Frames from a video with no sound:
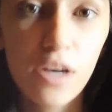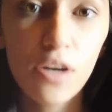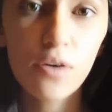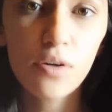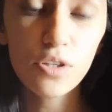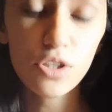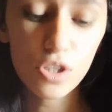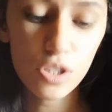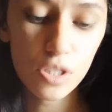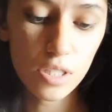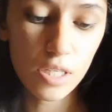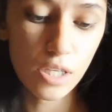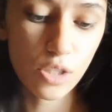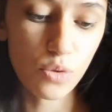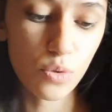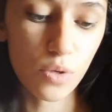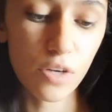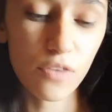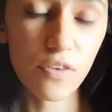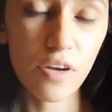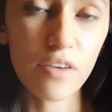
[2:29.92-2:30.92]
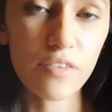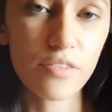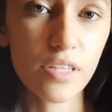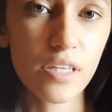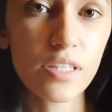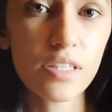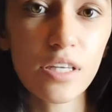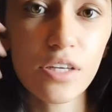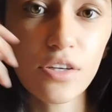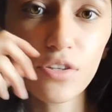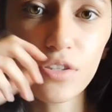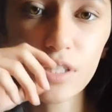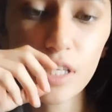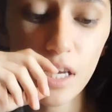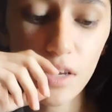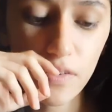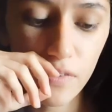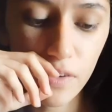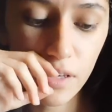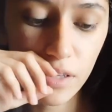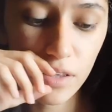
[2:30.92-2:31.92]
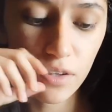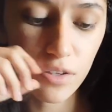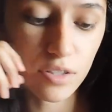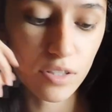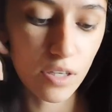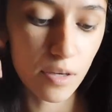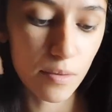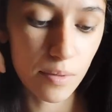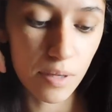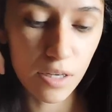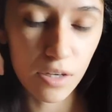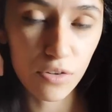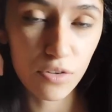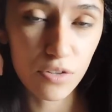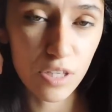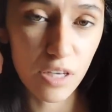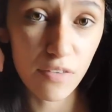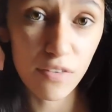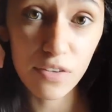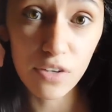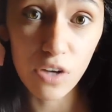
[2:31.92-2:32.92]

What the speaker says: know it's just like 25 cents that you're saving. There's some that you save a